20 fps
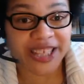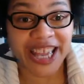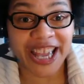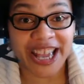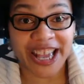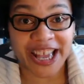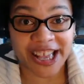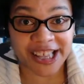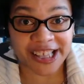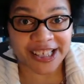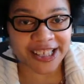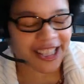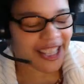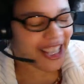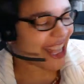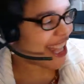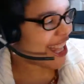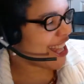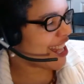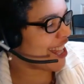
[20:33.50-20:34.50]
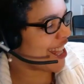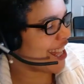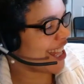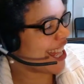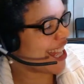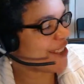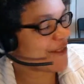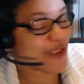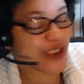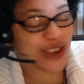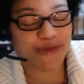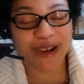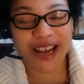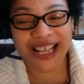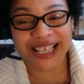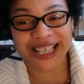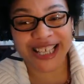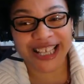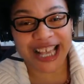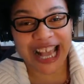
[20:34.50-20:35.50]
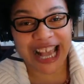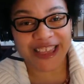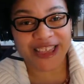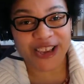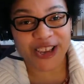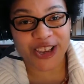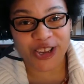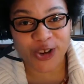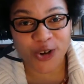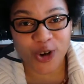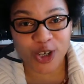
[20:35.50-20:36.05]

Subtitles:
yeah, if anybody's at the